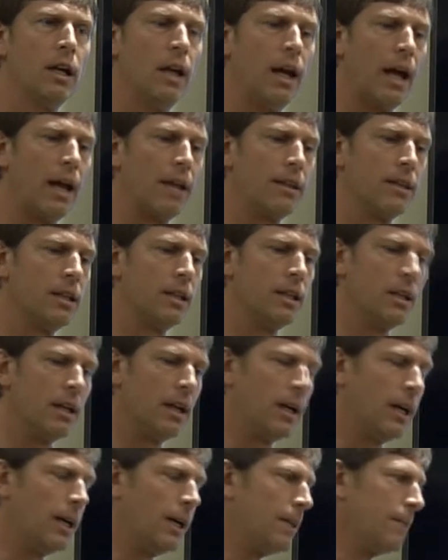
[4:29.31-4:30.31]
at
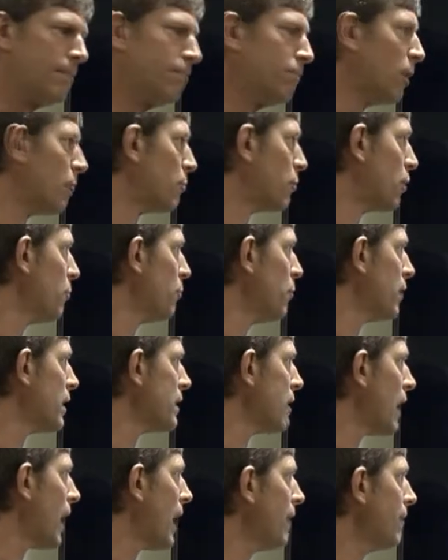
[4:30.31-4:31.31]
the appropriate
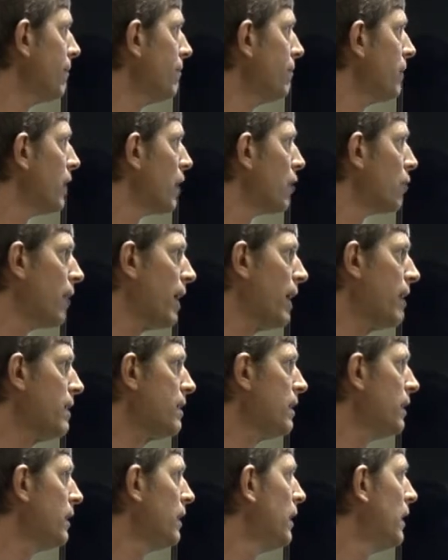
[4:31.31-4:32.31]
time and
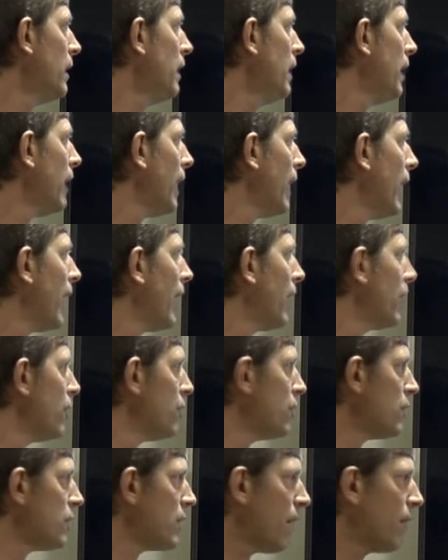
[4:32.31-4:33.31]
rate, and
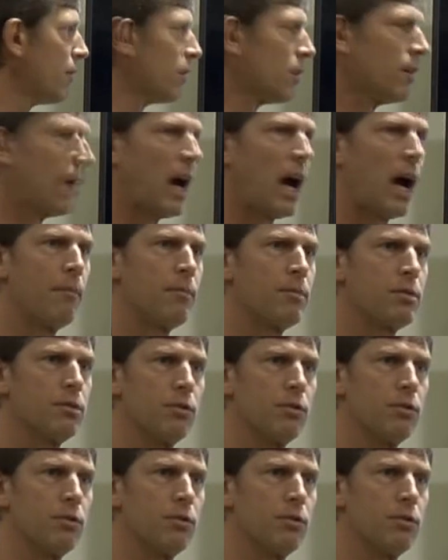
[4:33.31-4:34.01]
used cover crops.